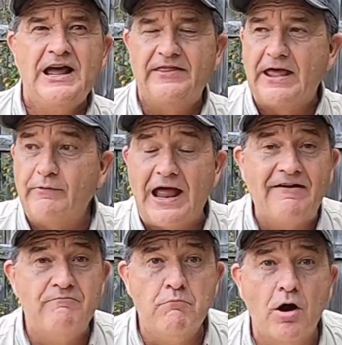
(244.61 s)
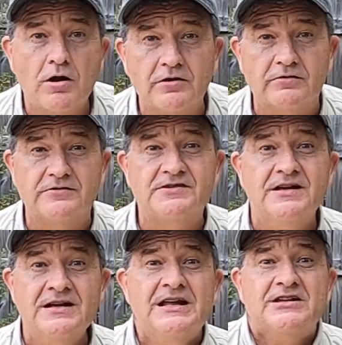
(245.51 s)
And they would have markers
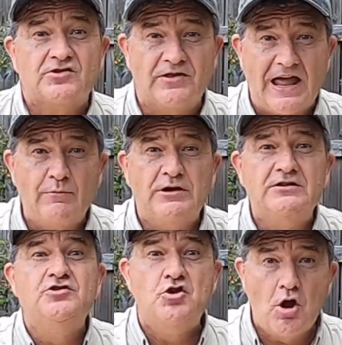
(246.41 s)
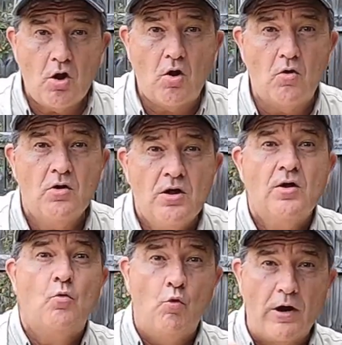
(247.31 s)
so they would know
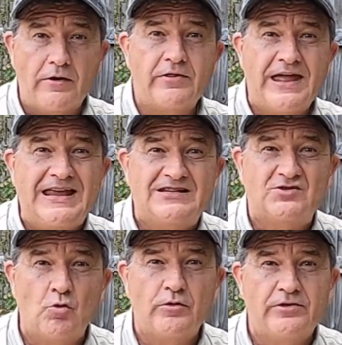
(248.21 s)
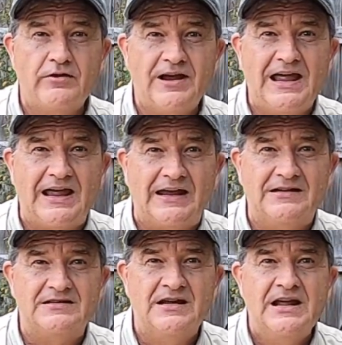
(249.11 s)
where they stored their
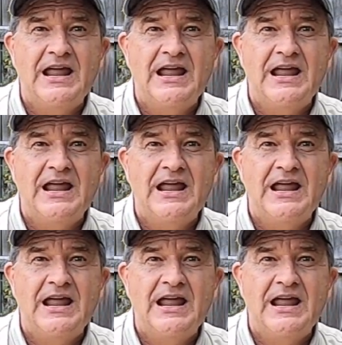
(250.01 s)
eggs,